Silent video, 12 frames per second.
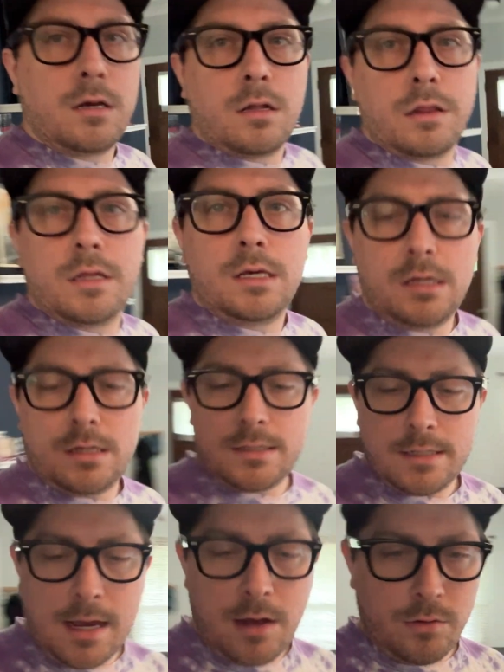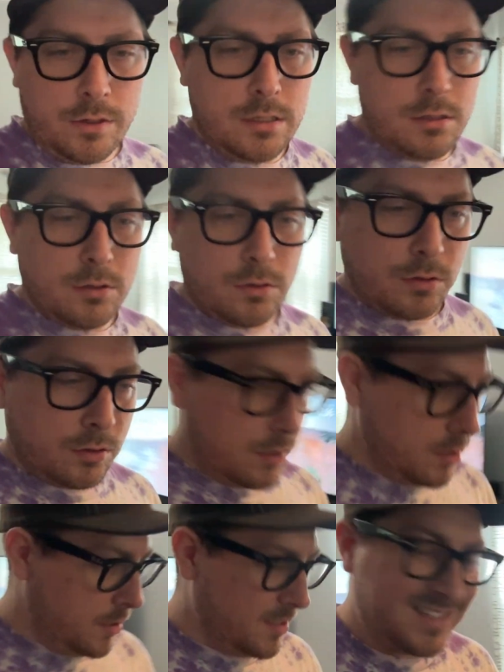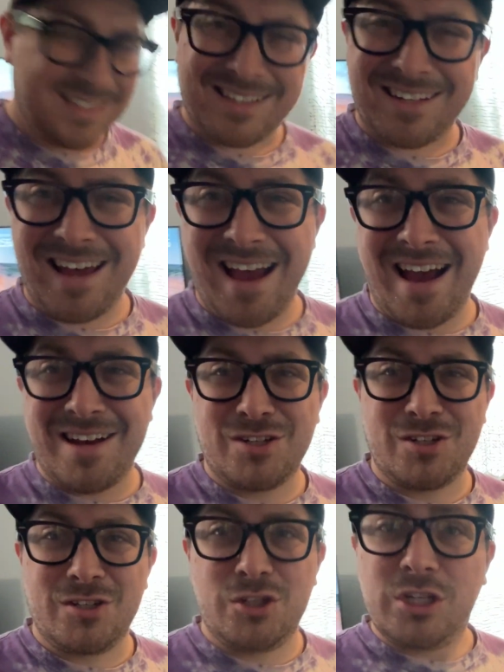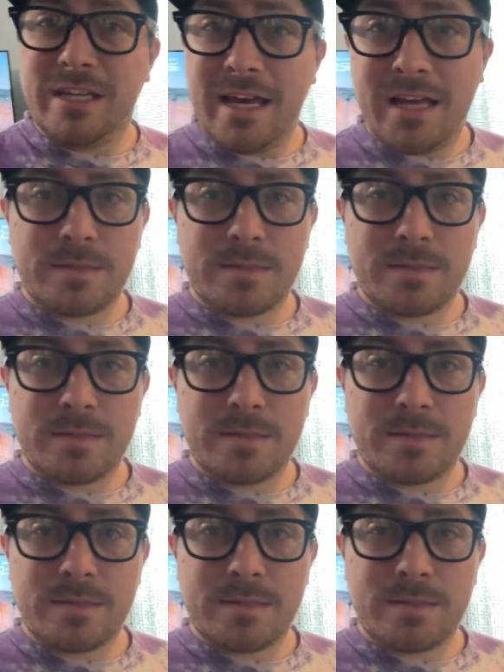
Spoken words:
on the downhill / GS